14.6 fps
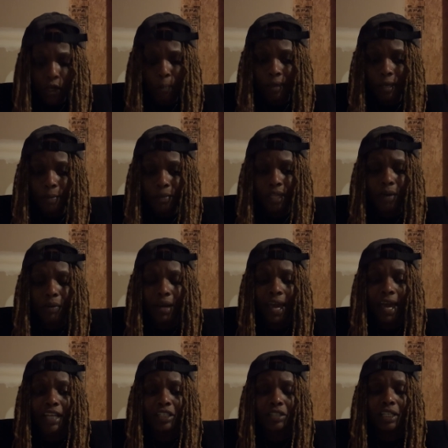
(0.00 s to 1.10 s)
People that will
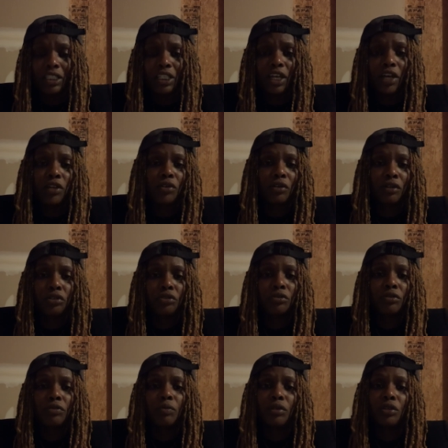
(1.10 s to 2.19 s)
actually tell you the
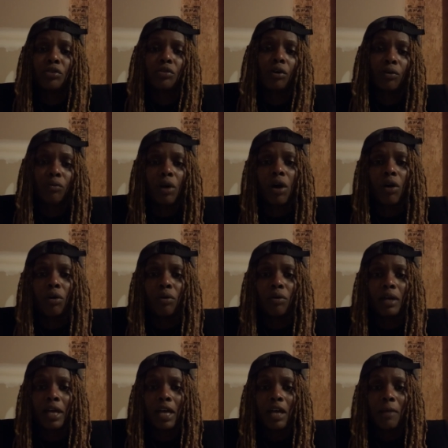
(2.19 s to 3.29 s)
truth when you are
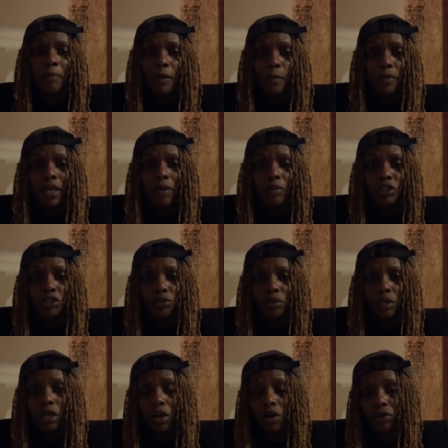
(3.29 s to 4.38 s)
wrong. People that will
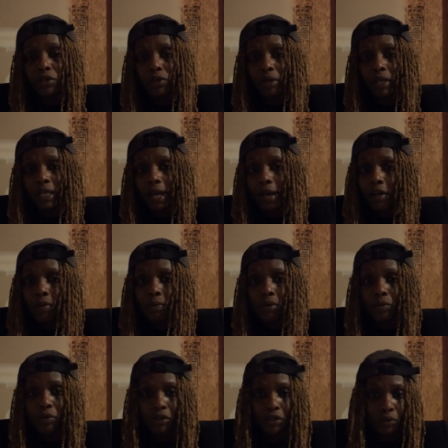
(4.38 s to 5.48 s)
truly hold you
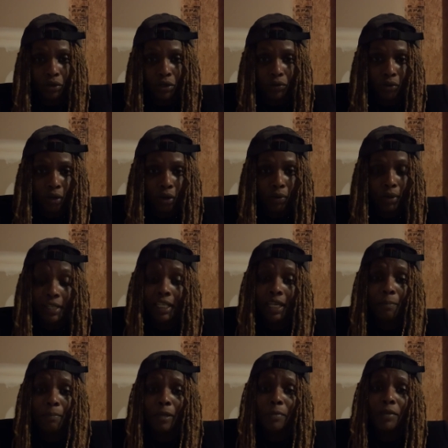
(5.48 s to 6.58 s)
accountable when you're in the wrong. And
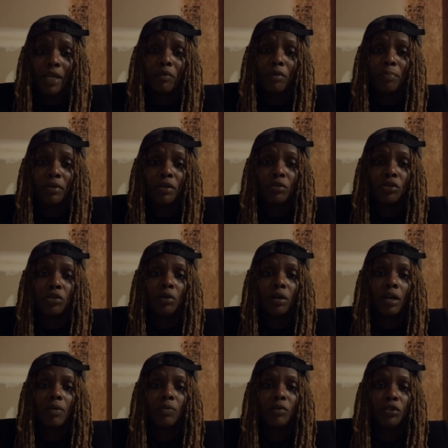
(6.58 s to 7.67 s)
then people that will build you
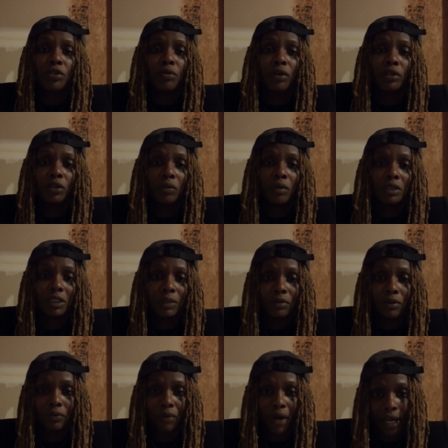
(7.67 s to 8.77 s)
up when you are doing
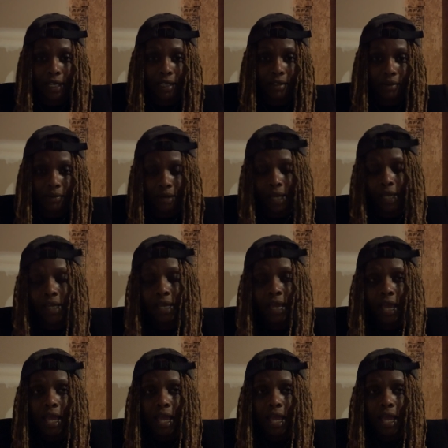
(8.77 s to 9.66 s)
something right, okay?